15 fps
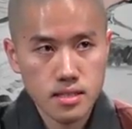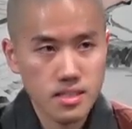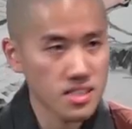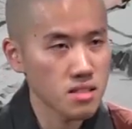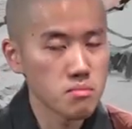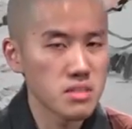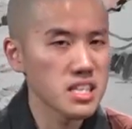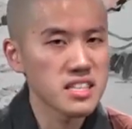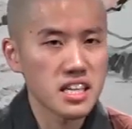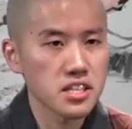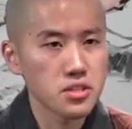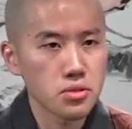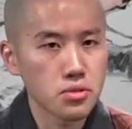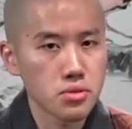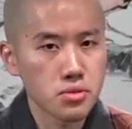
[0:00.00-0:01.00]
doesn't mean
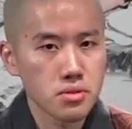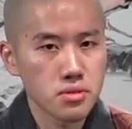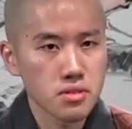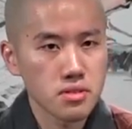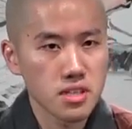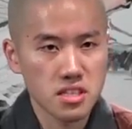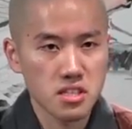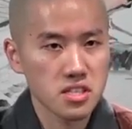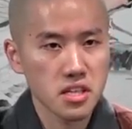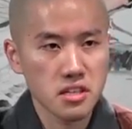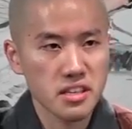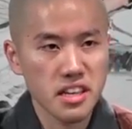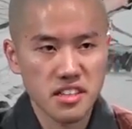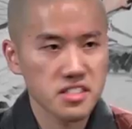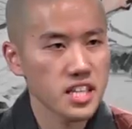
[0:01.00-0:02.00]
that you
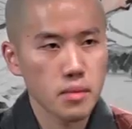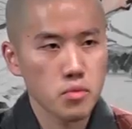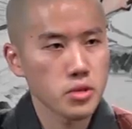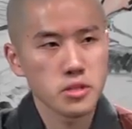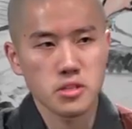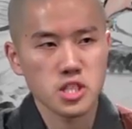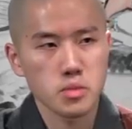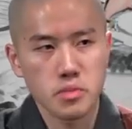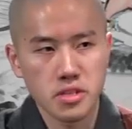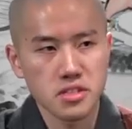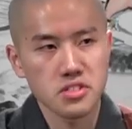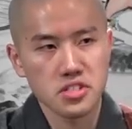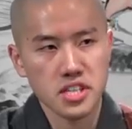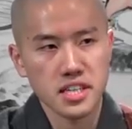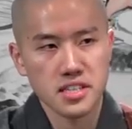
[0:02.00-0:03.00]
necessarily accept what you're
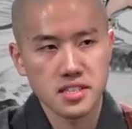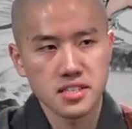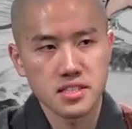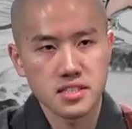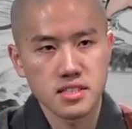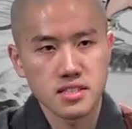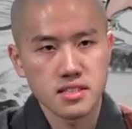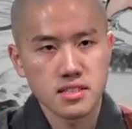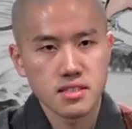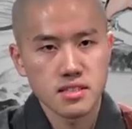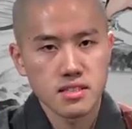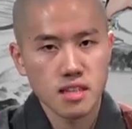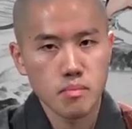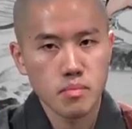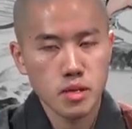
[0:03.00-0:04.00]
experiencing.
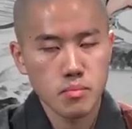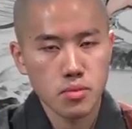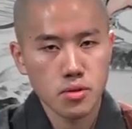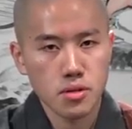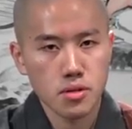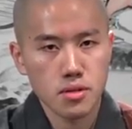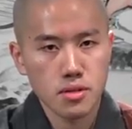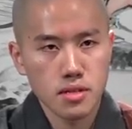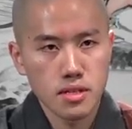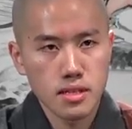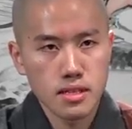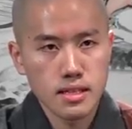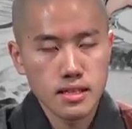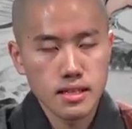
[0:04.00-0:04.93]
Some people